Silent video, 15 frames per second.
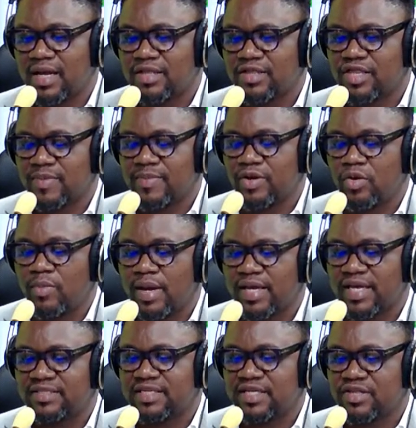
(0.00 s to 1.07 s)
Jimmy Lomak
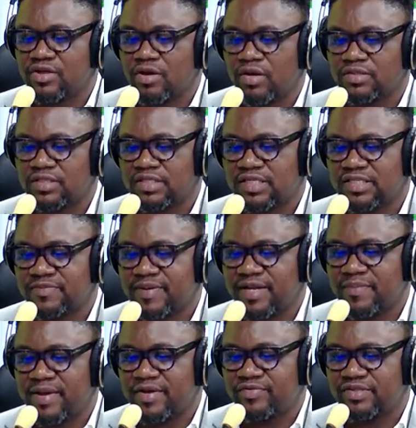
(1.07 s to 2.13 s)
is in Jos. He says the
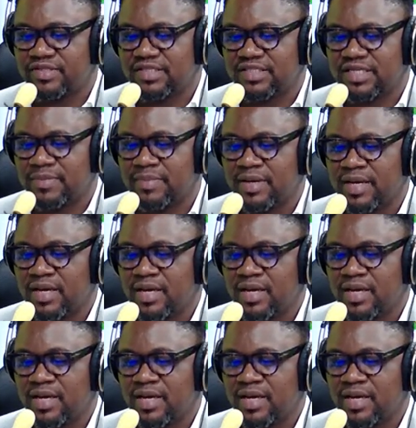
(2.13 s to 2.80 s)
parliamentary system